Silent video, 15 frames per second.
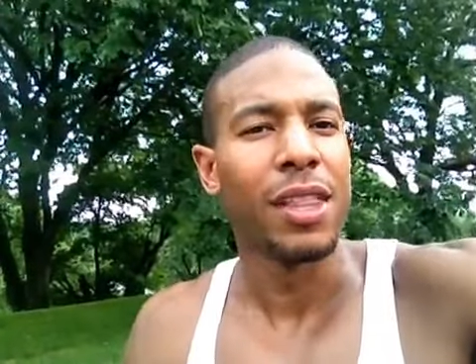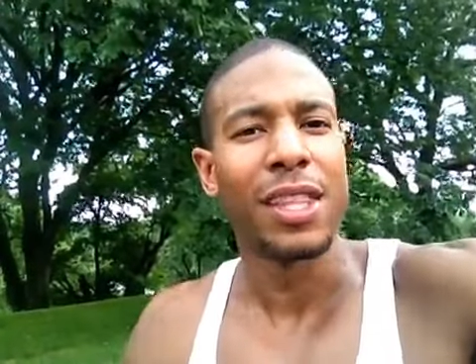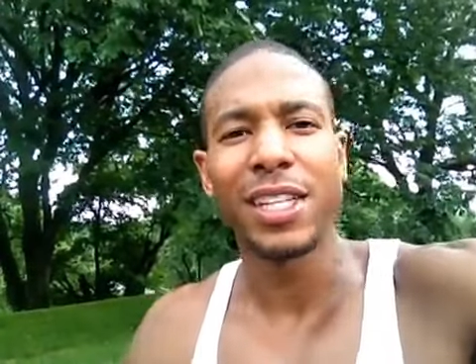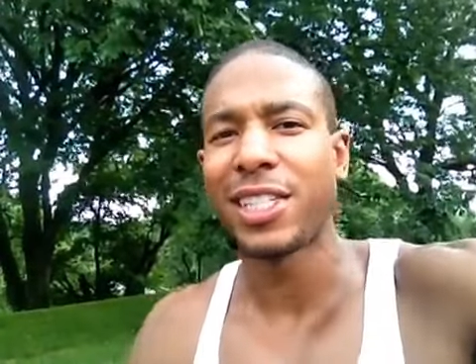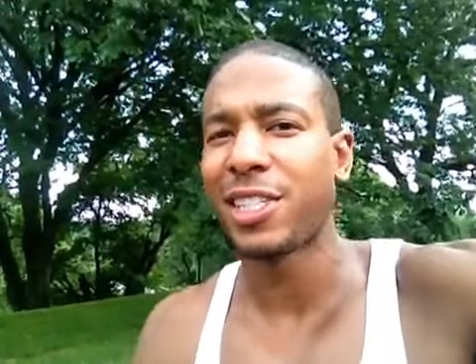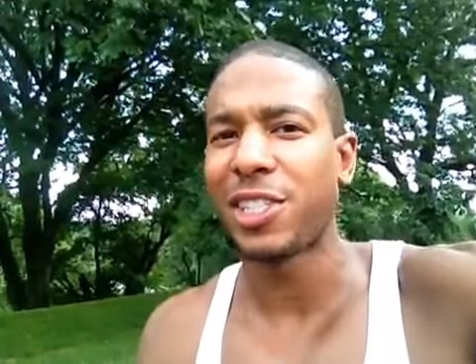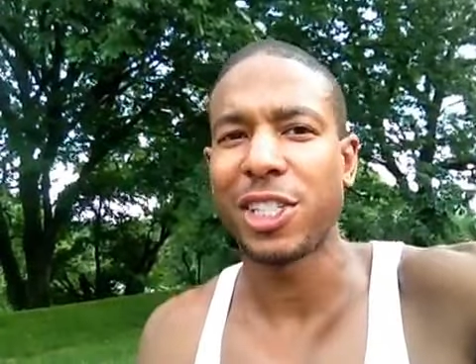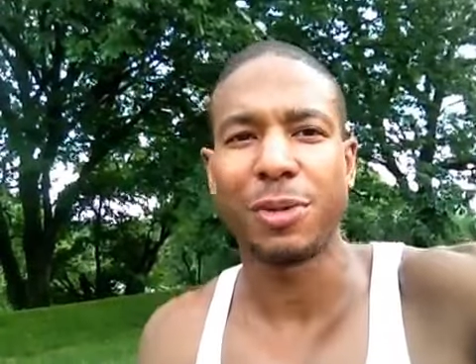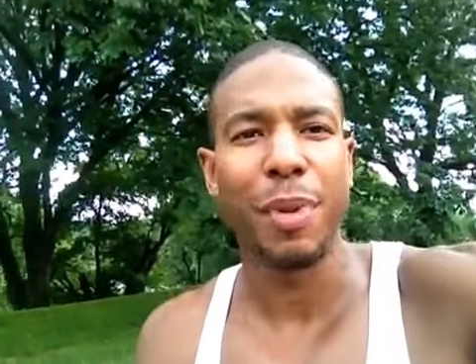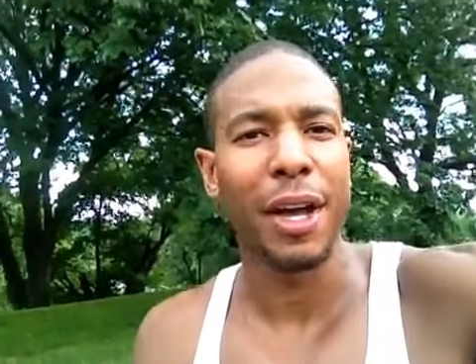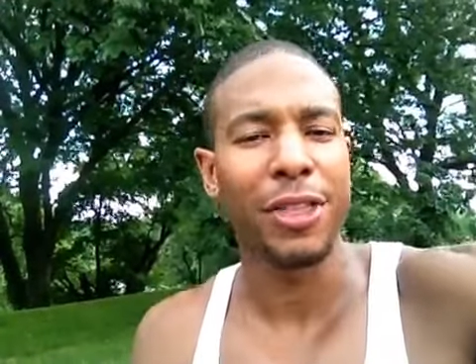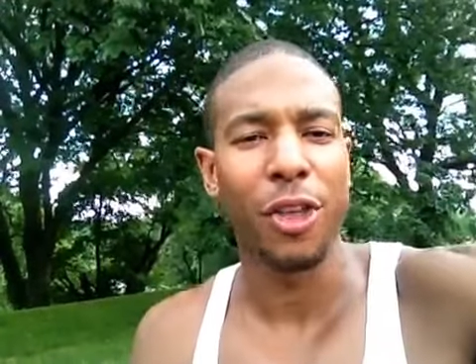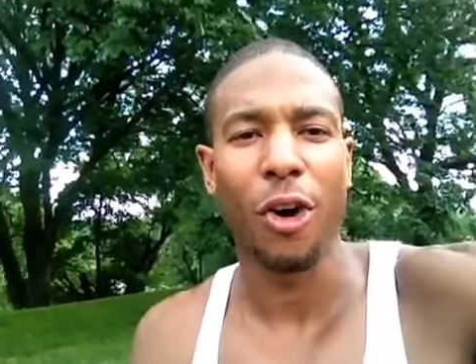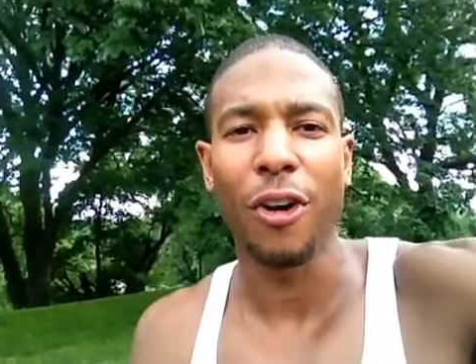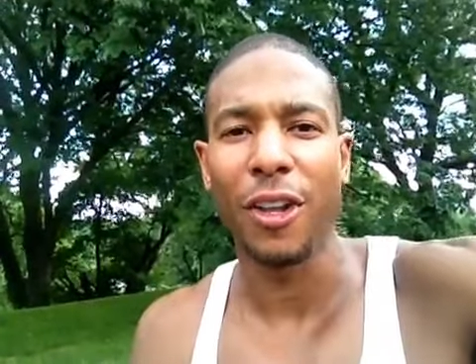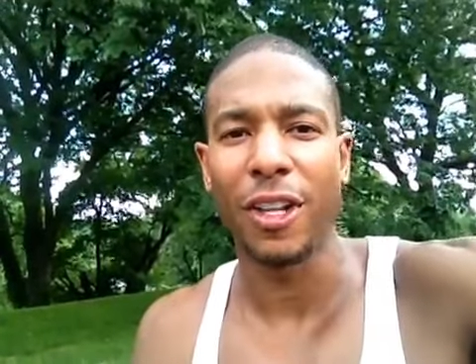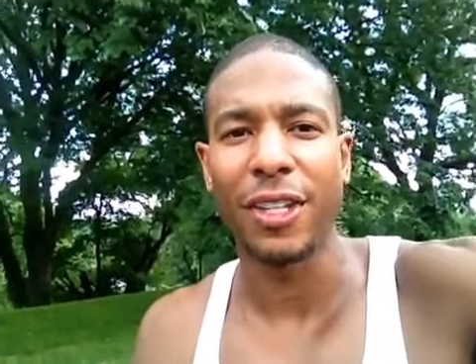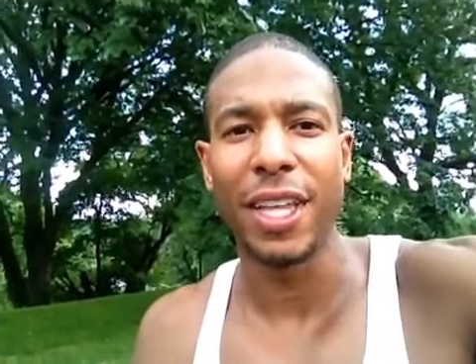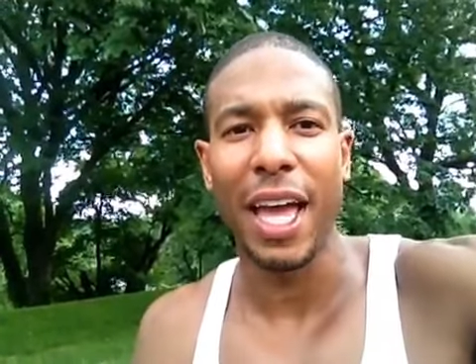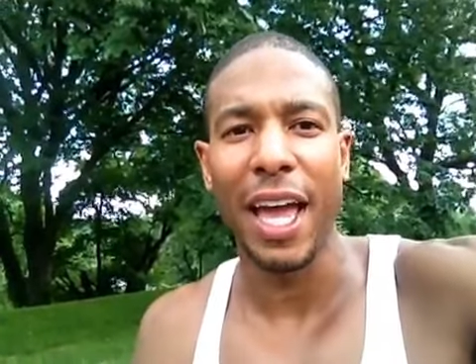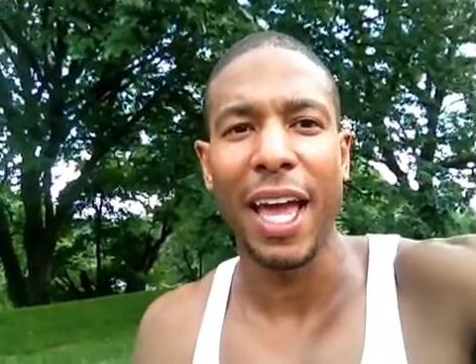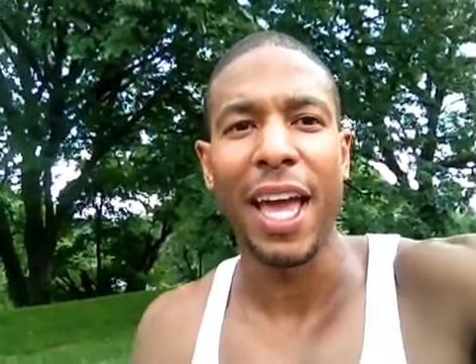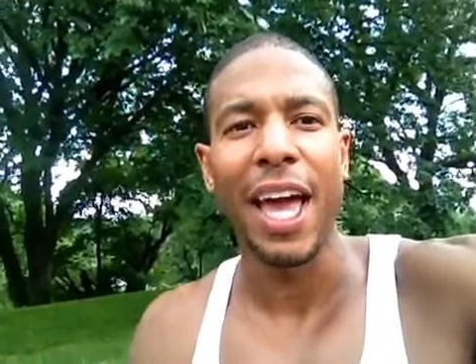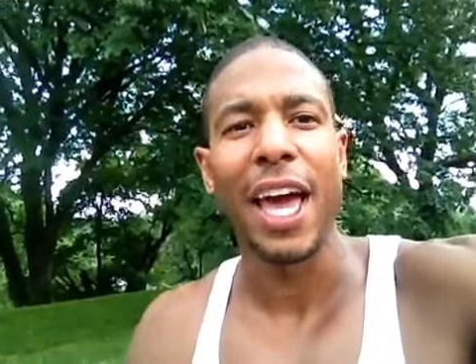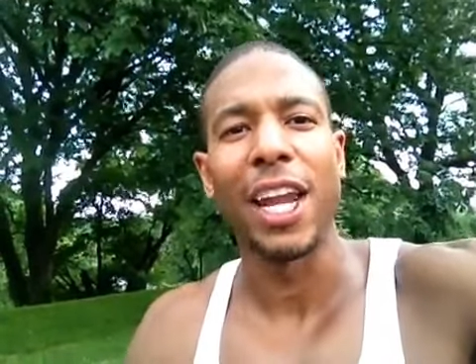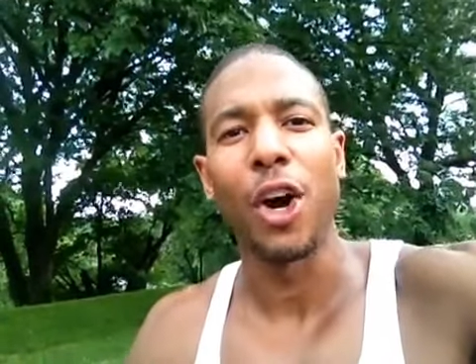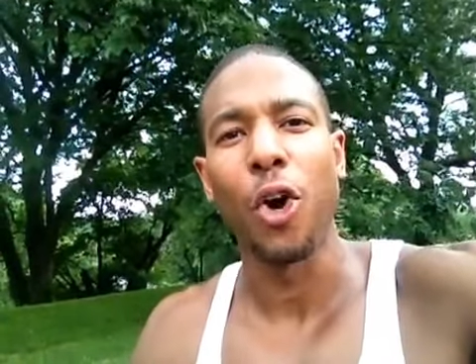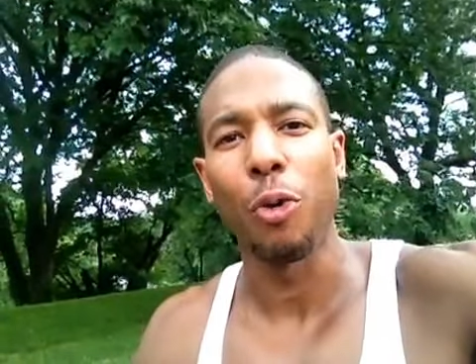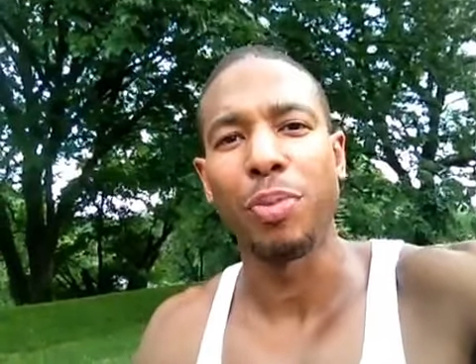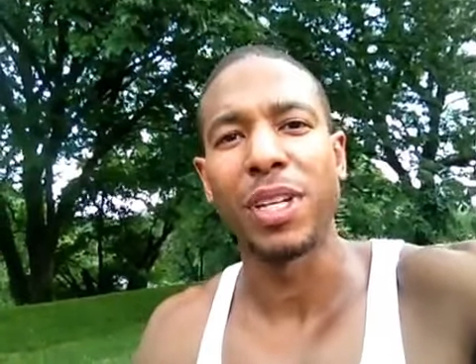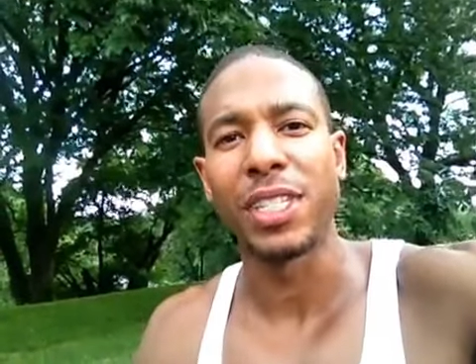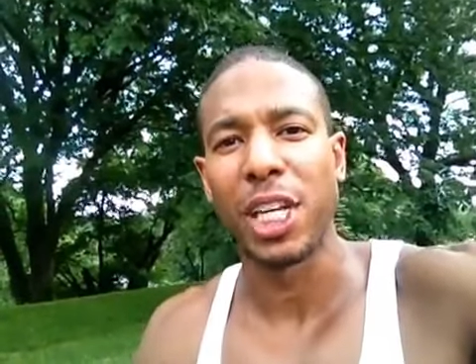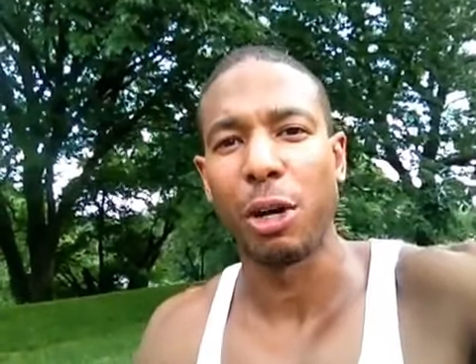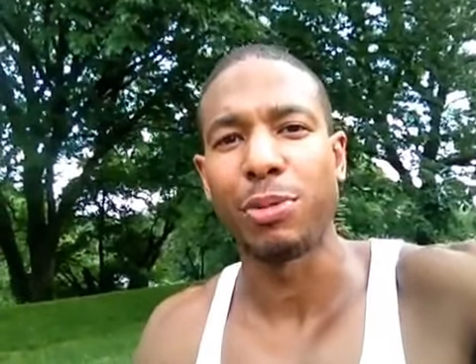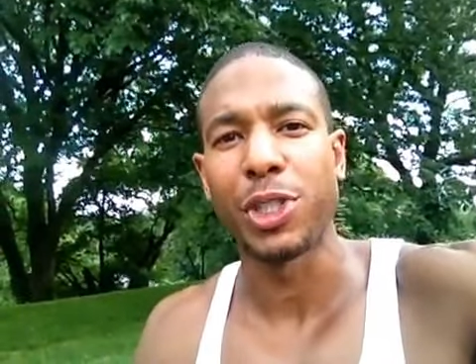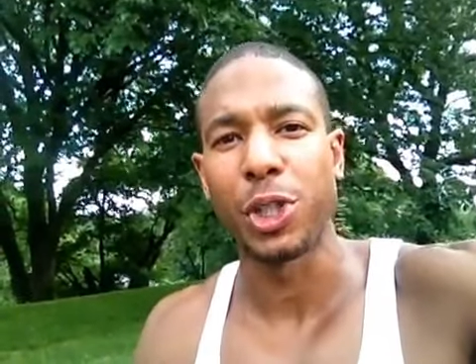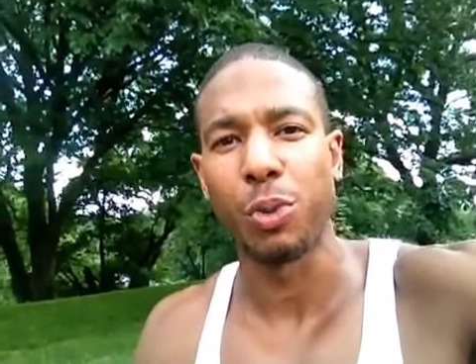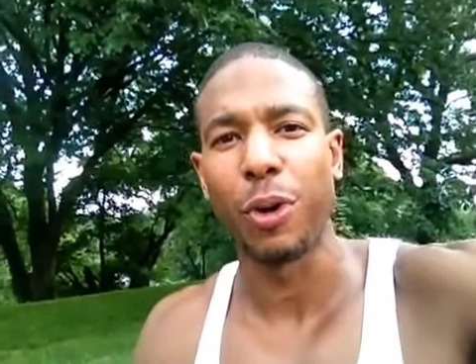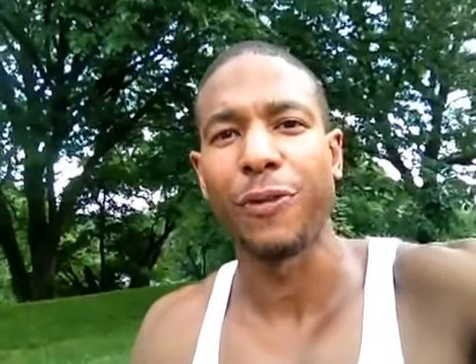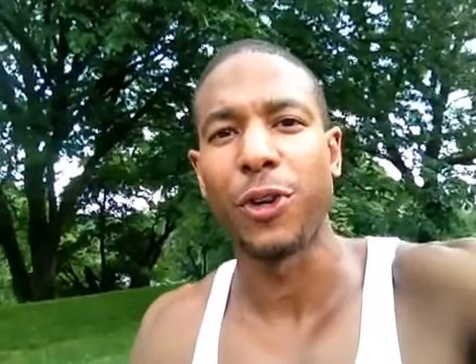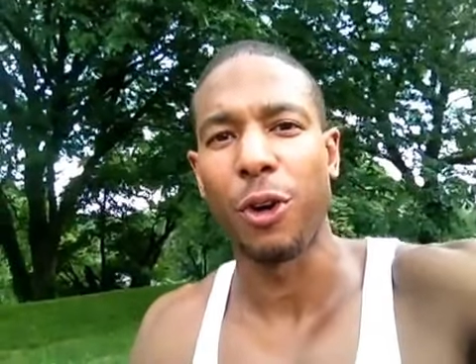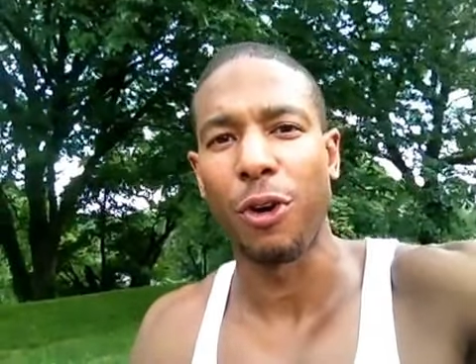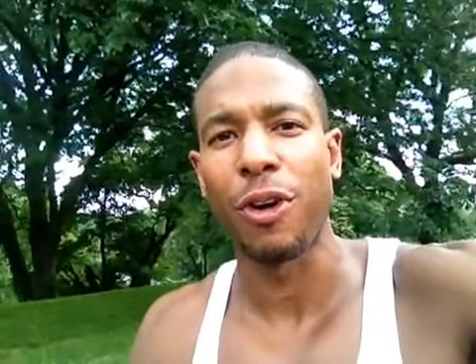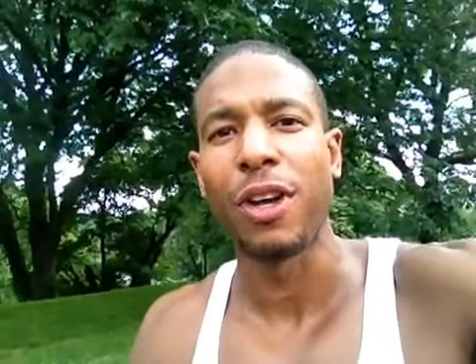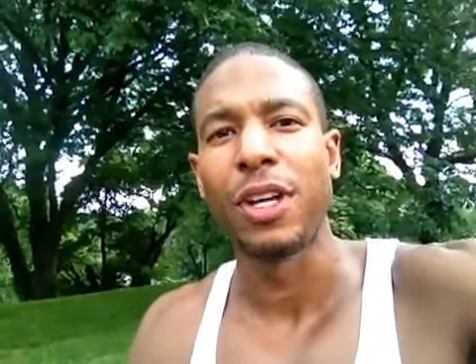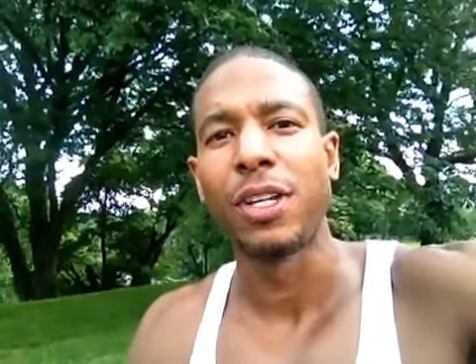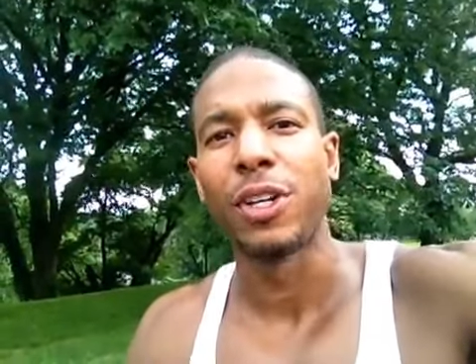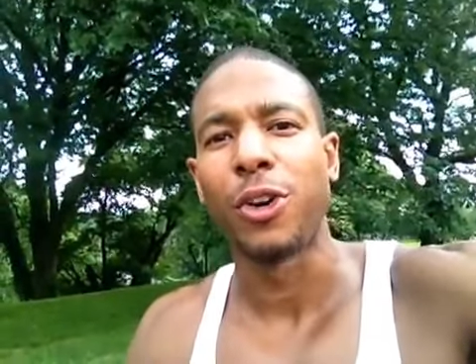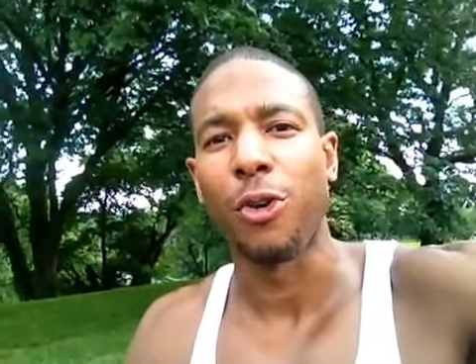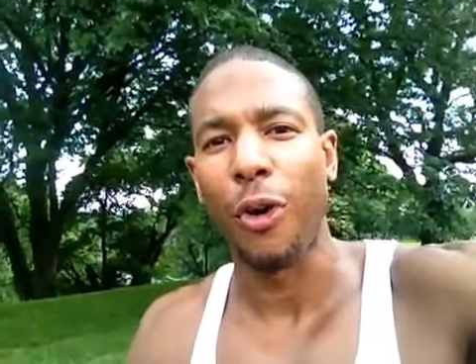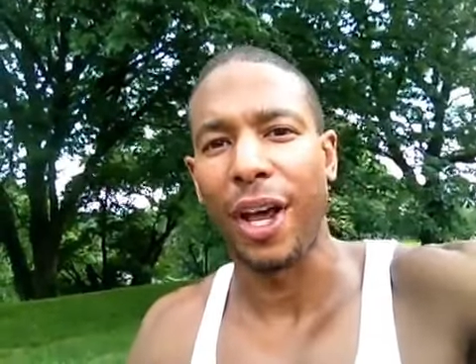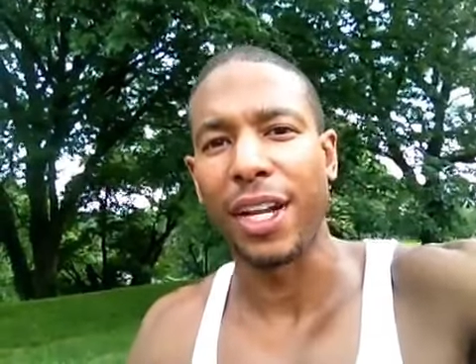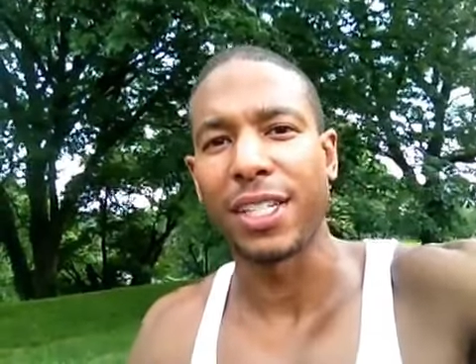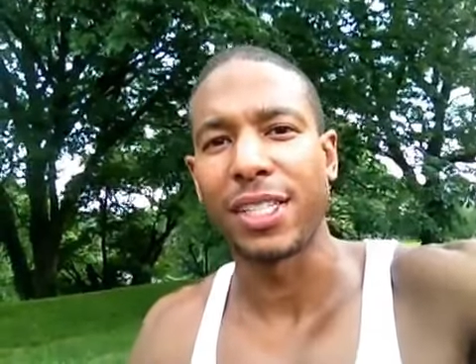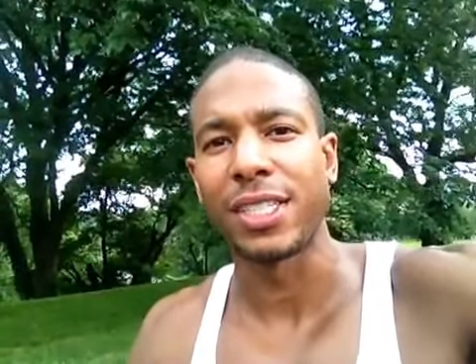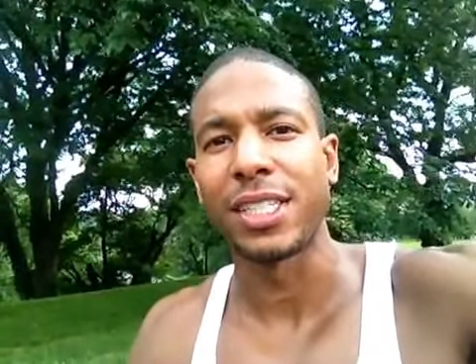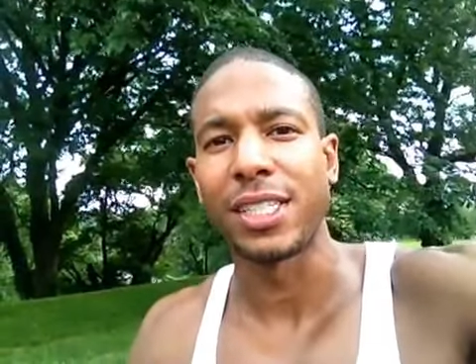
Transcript: This is just my thought of the day, and I hope this helps you with your greatest